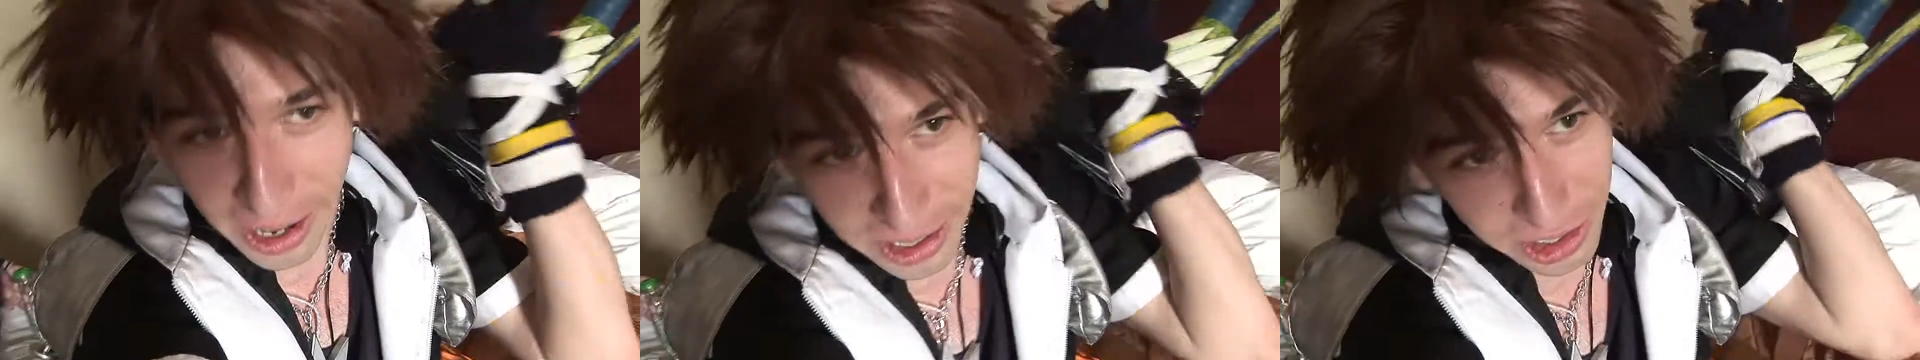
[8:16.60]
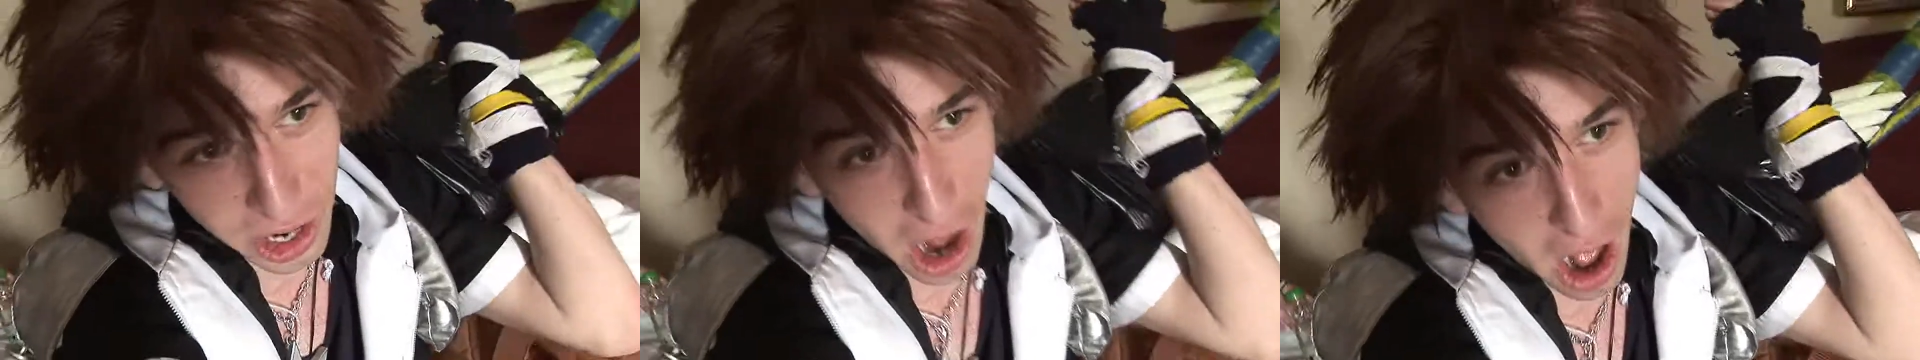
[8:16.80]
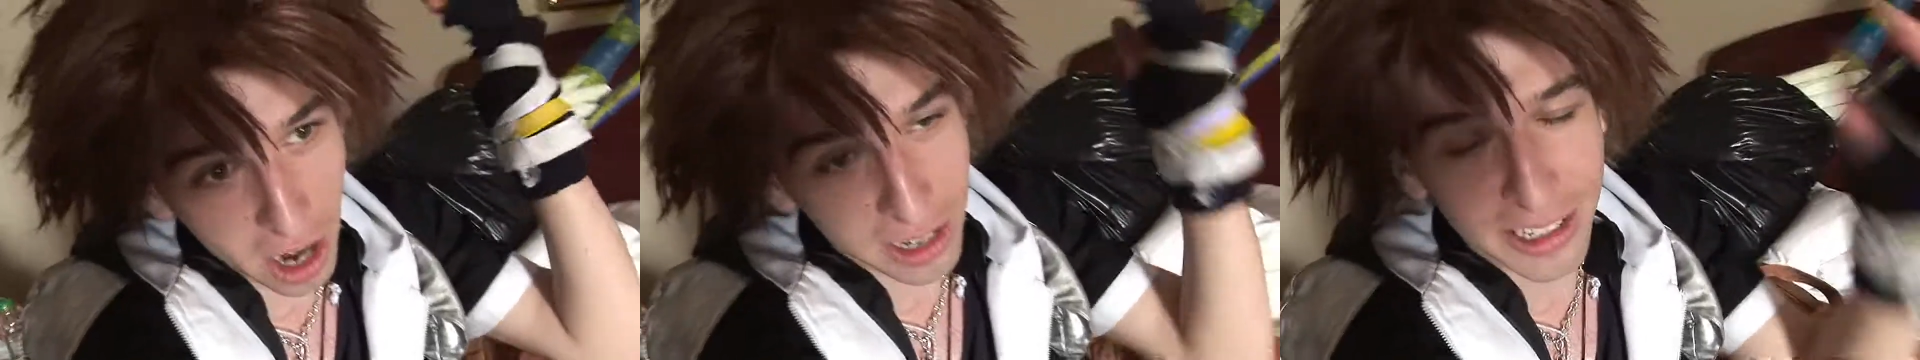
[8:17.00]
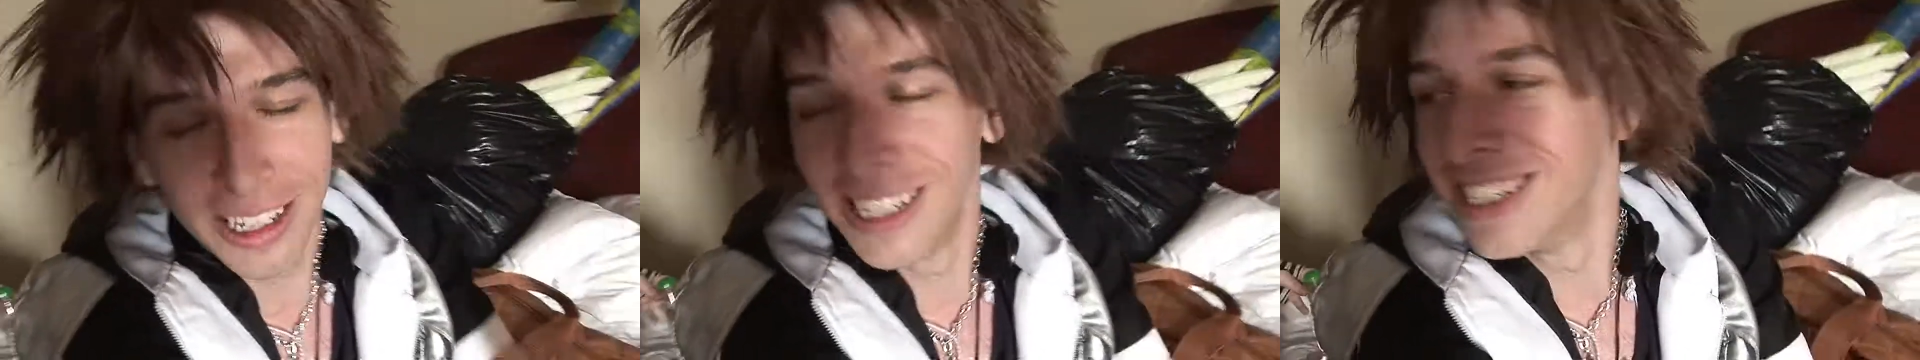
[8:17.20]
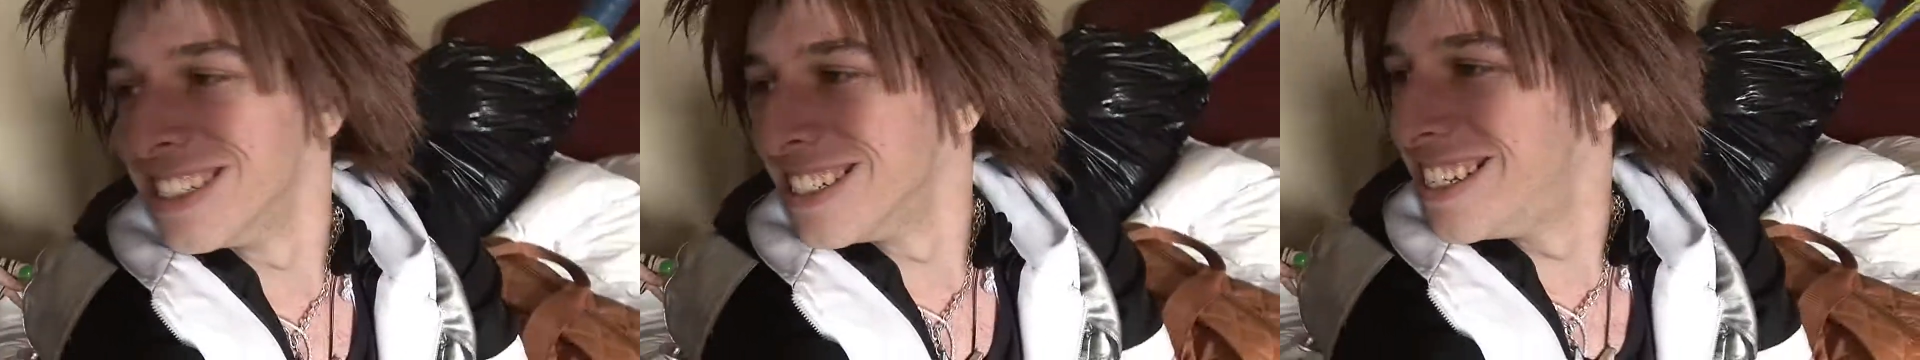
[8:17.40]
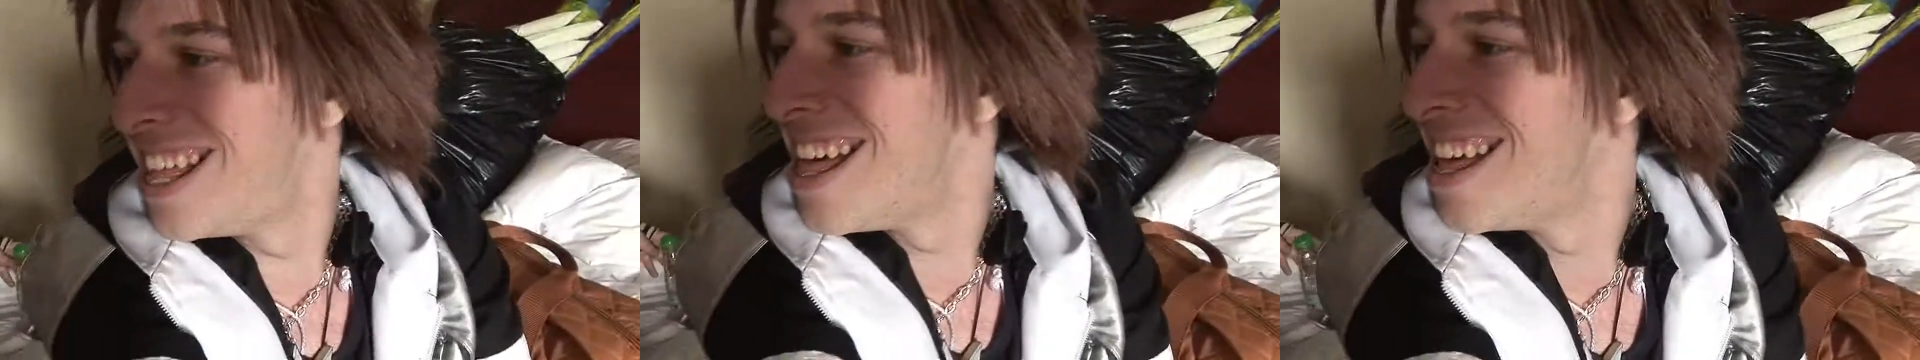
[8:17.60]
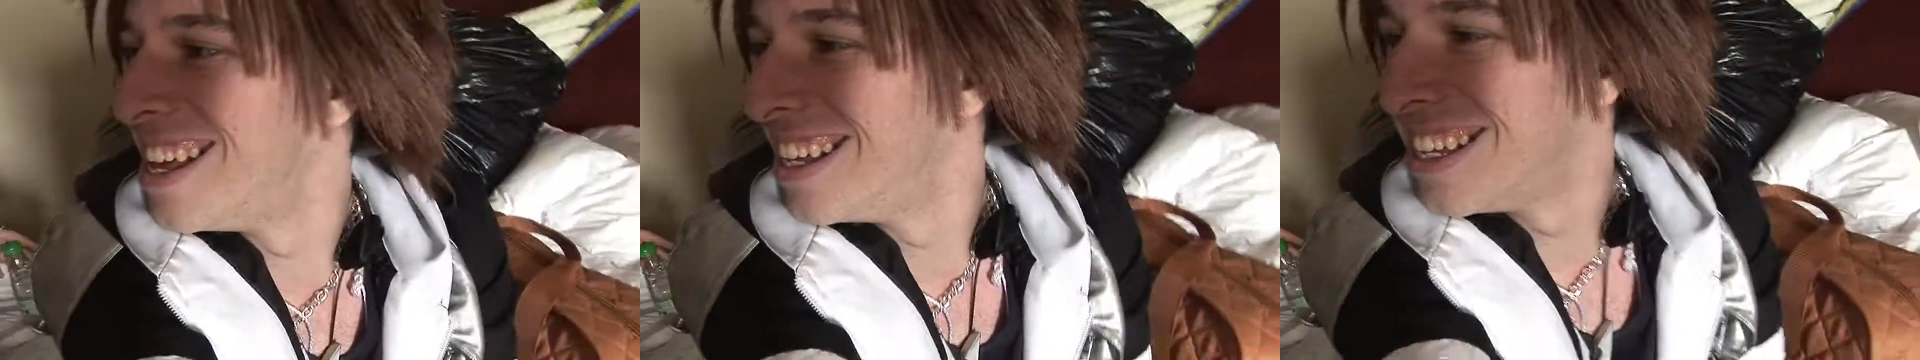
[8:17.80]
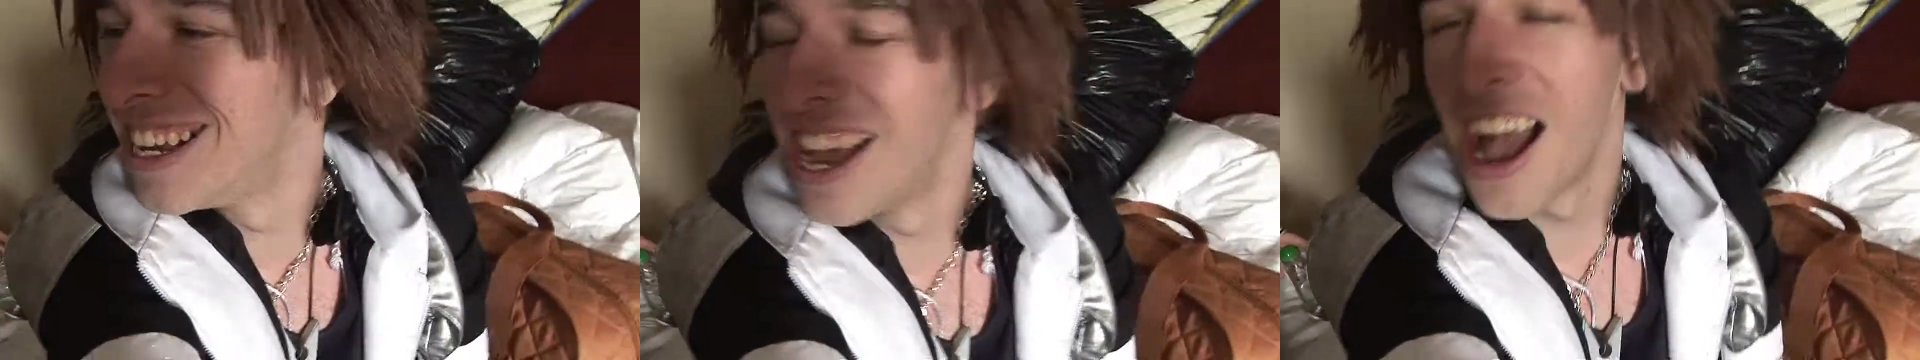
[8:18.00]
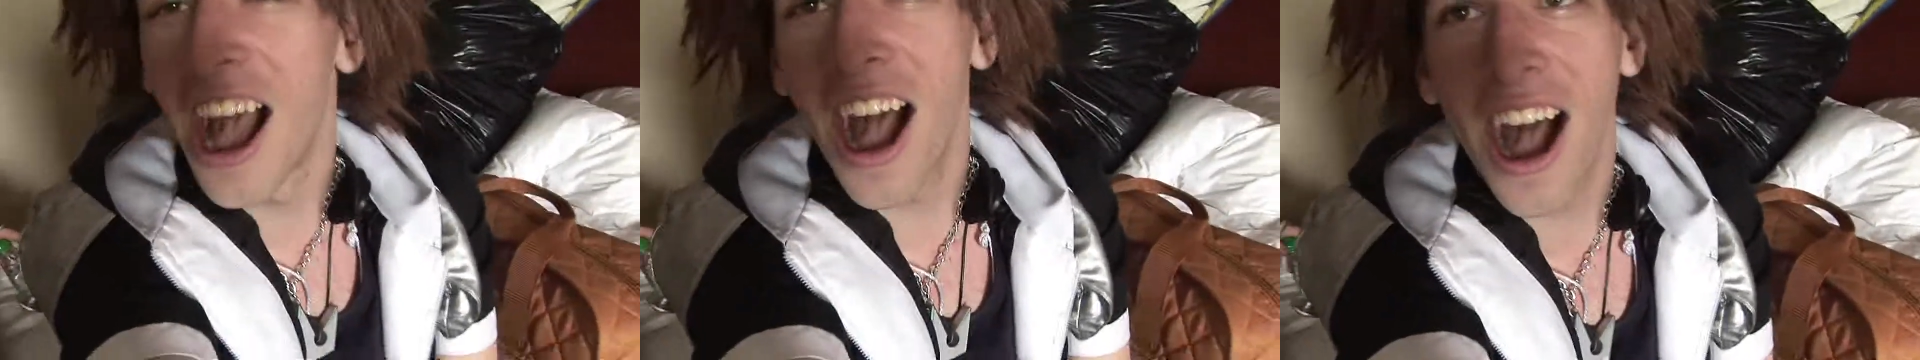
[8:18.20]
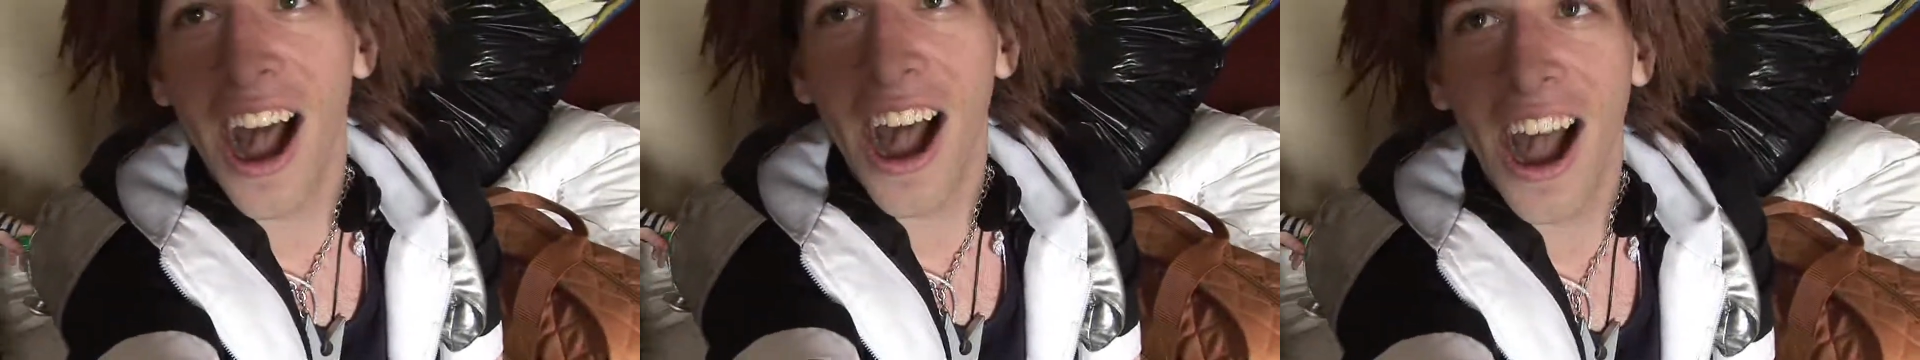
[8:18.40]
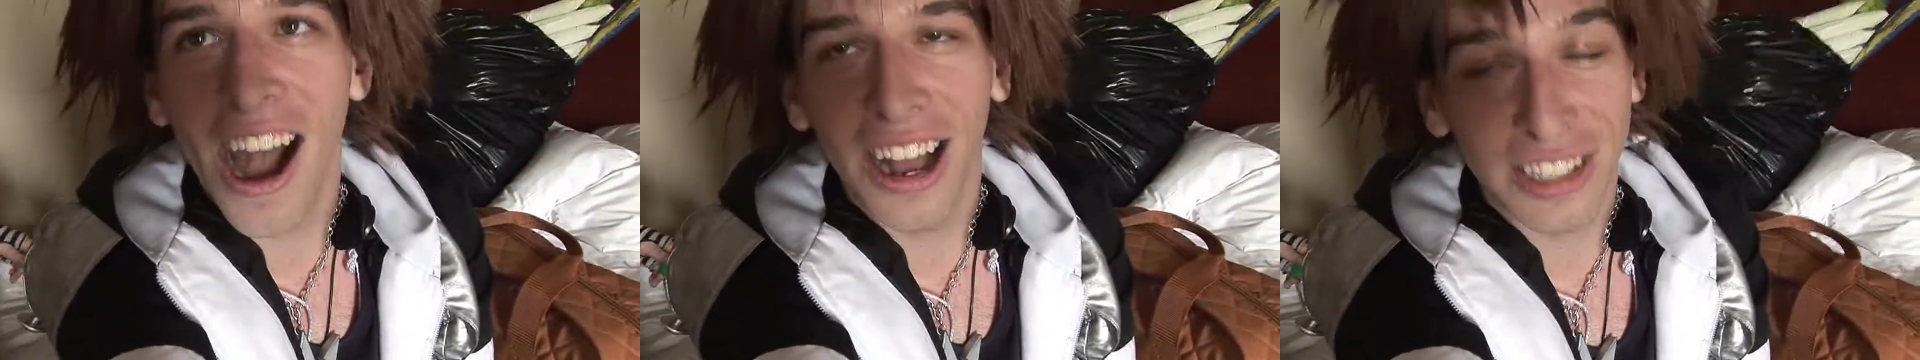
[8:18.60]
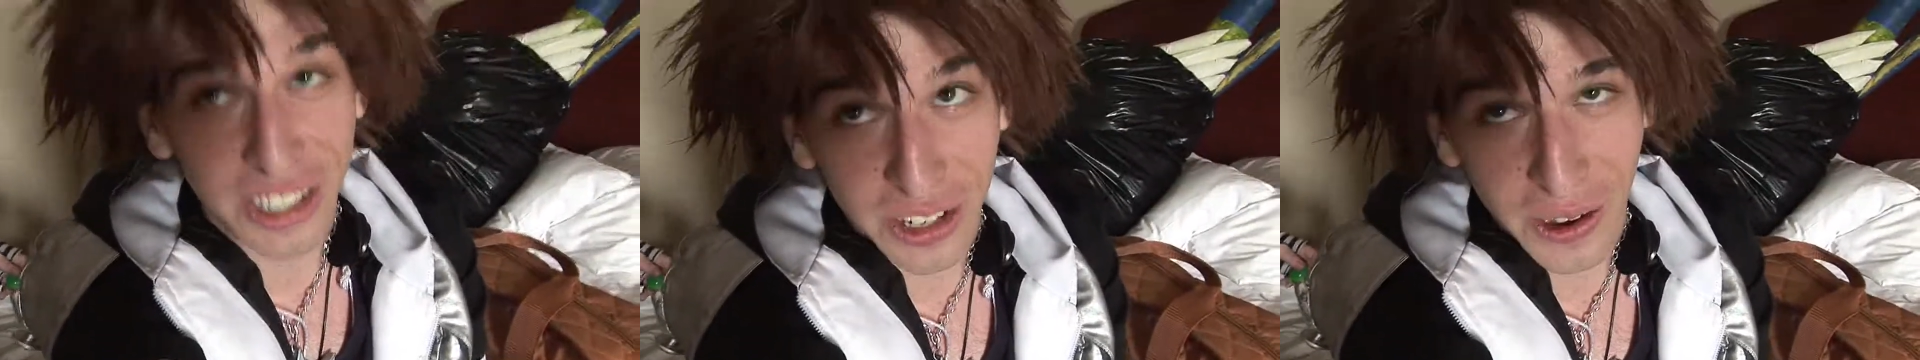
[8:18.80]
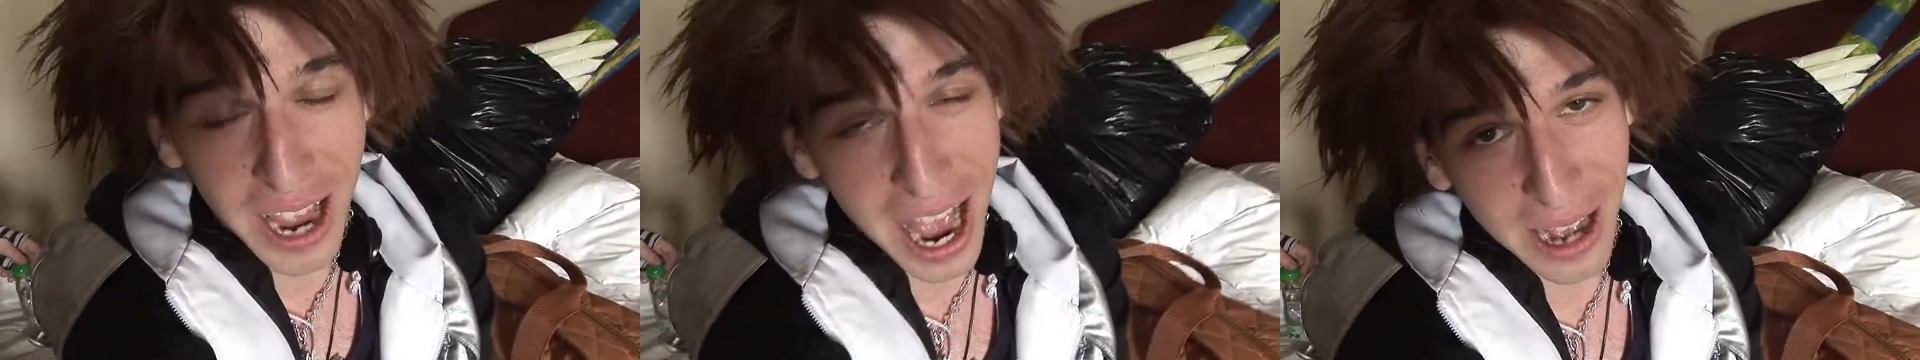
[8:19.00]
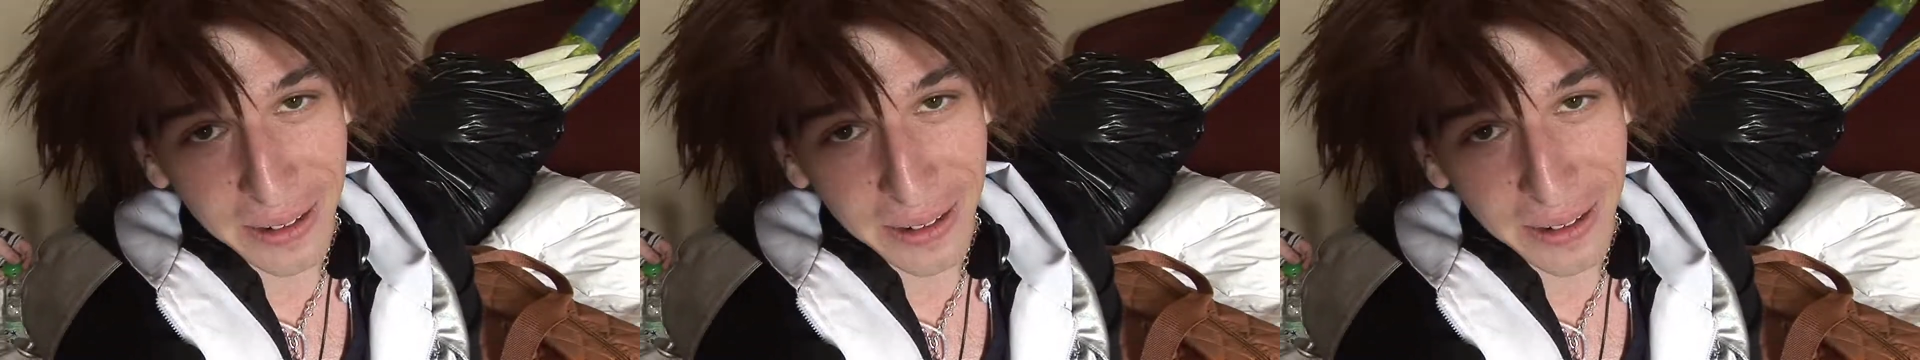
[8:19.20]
us gone. Oh, uh, so yeah.